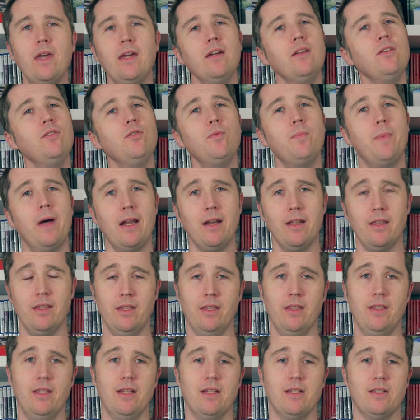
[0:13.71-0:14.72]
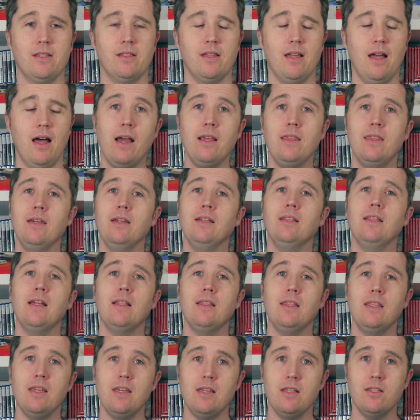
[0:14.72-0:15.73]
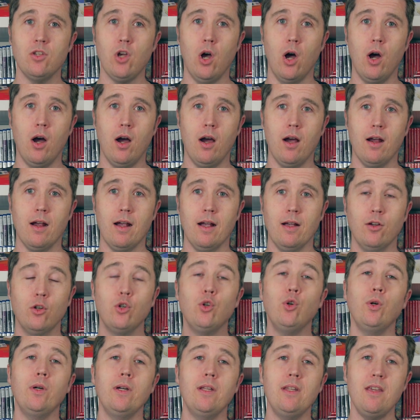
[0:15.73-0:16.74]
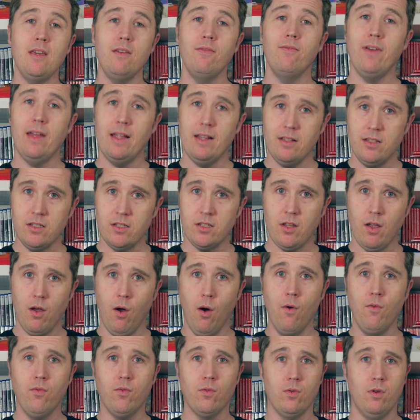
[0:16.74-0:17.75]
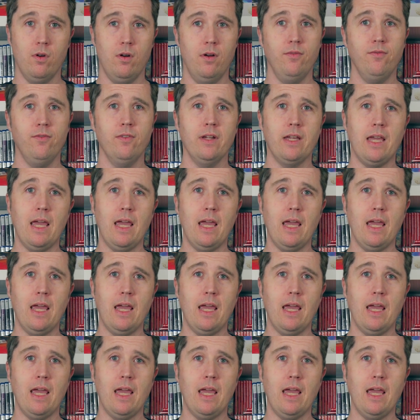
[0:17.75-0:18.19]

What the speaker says: can do better than this. I think that these are good events overall for